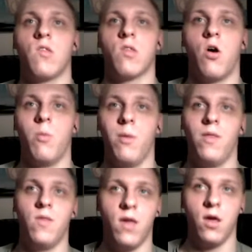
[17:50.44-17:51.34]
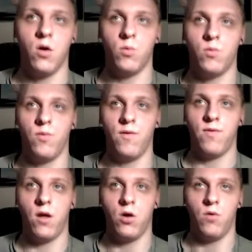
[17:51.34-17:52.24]
commenting on what we've
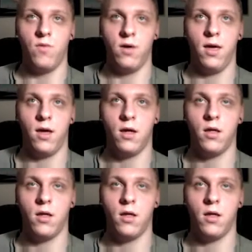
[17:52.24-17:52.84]
done over here.